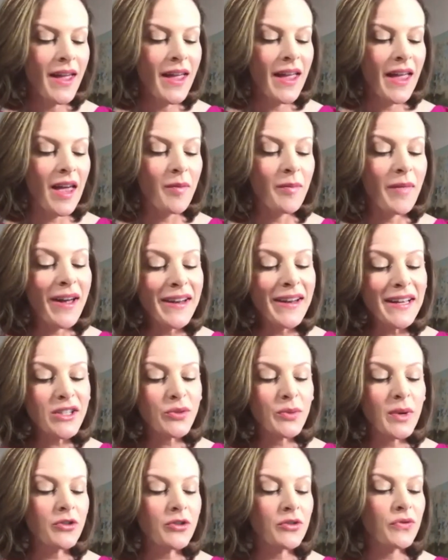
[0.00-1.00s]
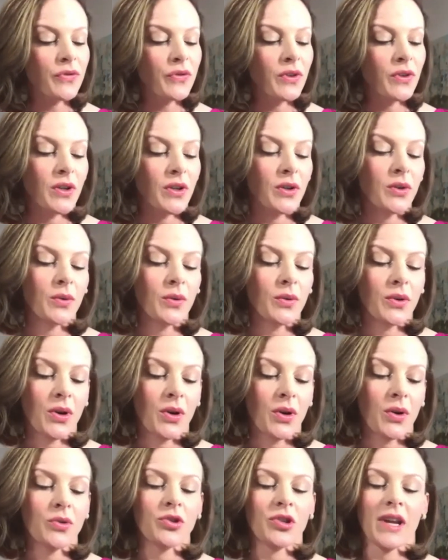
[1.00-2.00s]
And my next question for you,
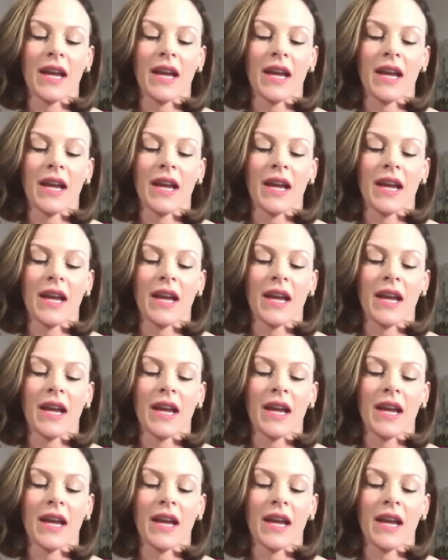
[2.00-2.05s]
Coach,